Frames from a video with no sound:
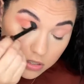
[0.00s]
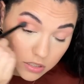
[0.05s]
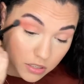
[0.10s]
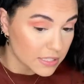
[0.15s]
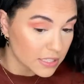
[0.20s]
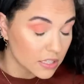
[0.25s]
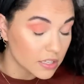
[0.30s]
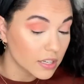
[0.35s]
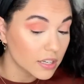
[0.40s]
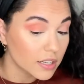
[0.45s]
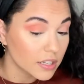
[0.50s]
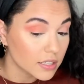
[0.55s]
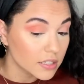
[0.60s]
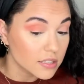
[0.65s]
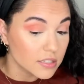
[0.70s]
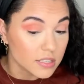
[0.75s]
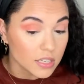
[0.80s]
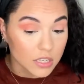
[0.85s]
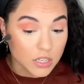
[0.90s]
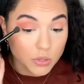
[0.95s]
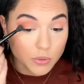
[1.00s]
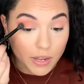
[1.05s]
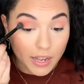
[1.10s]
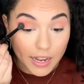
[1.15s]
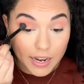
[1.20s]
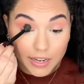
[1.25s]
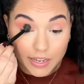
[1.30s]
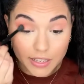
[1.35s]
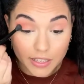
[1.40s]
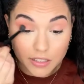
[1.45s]
So I'm gonna continue
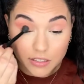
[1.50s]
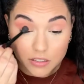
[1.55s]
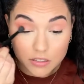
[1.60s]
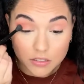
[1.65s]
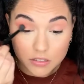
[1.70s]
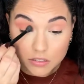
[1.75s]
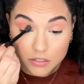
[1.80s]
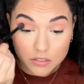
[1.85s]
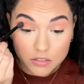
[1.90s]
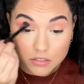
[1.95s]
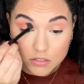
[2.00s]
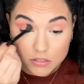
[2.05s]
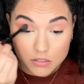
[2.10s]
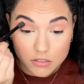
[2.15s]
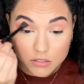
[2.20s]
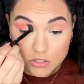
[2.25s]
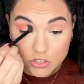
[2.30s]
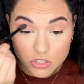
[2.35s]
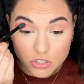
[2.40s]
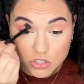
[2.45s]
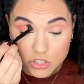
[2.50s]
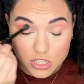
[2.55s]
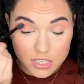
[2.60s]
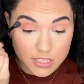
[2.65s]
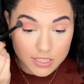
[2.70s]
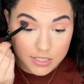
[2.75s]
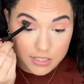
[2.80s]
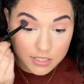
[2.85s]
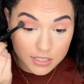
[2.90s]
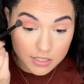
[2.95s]
adding
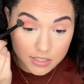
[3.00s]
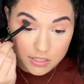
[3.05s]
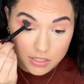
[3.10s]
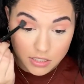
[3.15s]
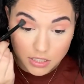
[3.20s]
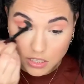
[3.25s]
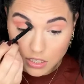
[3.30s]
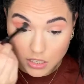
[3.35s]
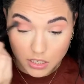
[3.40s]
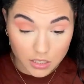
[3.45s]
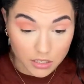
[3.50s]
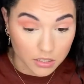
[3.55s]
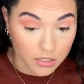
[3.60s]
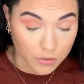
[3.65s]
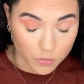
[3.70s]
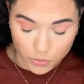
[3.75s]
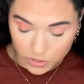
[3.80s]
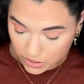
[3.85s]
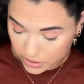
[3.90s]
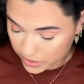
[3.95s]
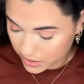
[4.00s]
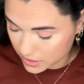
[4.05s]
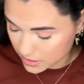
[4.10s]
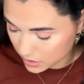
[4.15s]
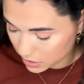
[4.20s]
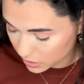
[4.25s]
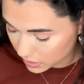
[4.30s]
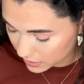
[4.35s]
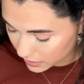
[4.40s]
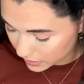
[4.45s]
just to see what these
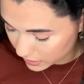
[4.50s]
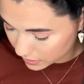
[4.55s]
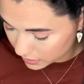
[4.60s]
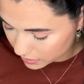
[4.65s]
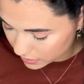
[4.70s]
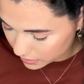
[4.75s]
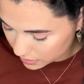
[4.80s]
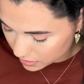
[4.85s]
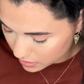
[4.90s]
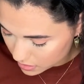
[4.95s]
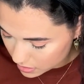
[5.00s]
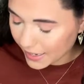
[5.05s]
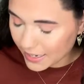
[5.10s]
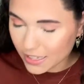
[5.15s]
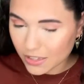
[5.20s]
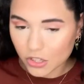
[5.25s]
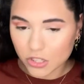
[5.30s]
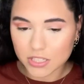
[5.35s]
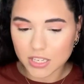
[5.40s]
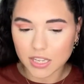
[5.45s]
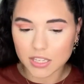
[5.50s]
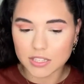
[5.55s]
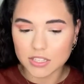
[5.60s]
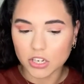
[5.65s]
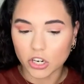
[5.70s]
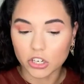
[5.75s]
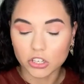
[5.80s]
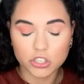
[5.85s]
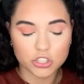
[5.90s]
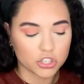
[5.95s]
look like. And it looks like a
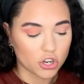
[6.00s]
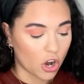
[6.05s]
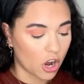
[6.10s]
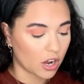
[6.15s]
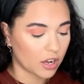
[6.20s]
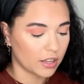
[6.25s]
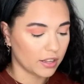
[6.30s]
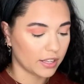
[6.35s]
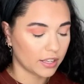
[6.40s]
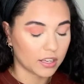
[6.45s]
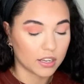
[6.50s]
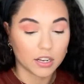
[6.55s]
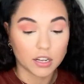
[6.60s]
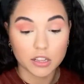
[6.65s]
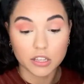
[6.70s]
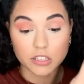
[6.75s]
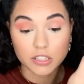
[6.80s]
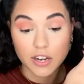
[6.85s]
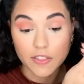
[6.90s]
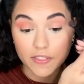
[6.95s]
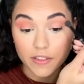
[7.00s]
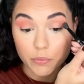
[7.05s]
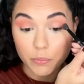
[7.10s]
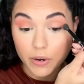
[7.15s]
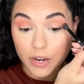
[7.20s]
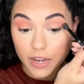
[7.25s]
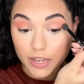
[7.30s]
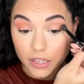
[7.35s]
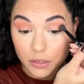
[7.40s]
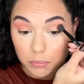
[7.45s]
dark chocolate color, and then when
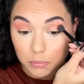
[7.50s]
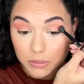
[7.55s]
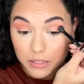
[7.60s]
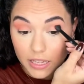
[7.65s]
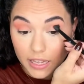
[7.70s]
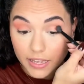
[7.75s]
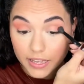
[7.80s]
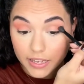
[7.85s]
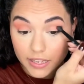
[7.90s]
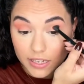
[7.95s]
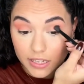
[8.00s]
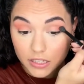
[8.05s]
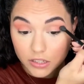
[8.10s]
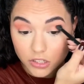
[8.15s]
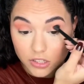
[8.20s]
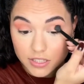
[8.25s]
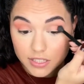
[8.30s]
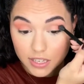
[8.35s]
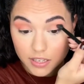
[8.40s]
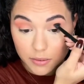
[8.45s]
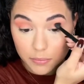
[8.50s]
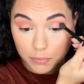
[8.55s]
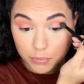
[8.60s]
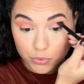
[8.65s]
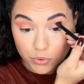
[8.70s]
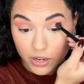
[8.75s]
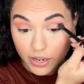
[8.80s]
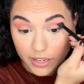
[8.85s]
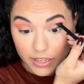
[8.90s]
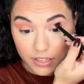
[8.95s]
I apply it, it looks like a
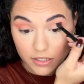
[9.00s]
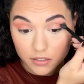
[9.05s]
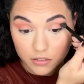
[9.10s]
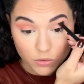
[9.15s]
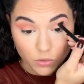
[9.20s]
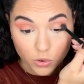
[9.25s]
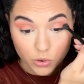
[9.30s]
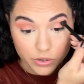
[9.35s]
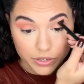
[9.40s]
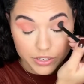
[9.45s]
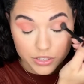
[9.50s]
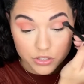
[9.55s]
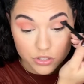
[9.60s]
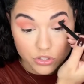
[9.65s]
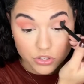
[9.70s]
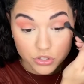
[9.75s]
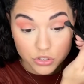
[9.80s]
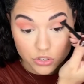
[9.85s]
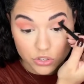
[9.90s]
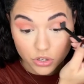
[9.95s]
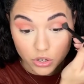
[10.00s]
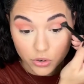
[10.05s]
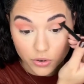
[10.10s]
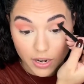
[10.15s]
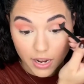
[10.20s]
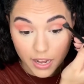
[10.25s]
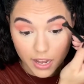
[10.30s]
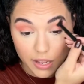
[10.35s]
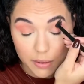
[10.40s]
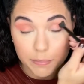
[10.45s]
bright orange. So
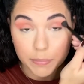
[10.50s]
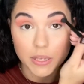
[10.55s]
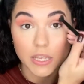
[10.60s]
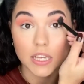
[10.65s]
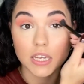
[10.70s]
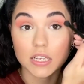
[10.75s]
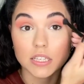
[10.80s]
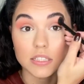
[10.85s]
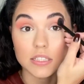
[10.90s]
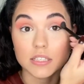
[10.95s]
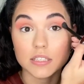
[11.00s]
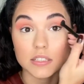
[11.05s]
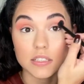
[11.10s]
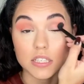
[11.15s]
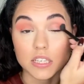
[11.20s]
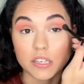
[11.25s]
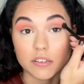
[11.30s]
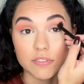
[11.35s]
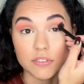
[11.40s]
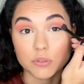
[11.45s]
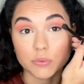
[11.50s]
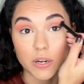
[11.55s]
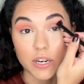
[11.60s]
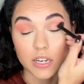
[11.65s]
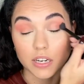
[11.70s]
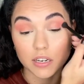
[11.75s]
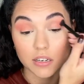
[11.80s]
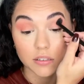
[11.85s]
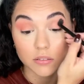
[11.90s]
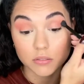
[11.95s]
I am being deceived right
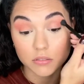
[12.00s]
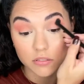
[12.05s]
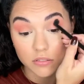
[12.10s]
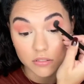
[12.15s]
now.